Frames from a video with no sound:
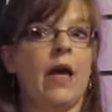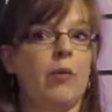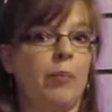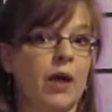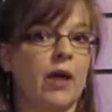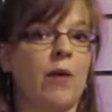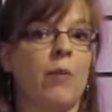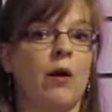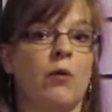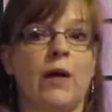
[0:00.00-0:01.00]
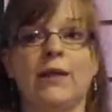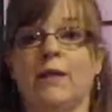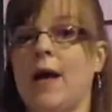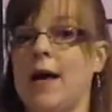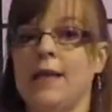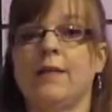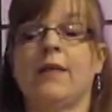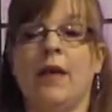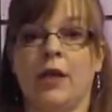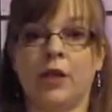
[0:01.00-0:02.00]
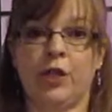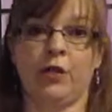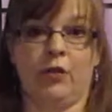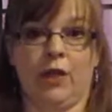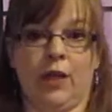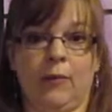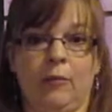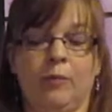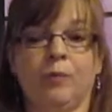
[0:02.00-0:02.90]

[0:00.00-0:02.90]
and pick up on what signs they're using.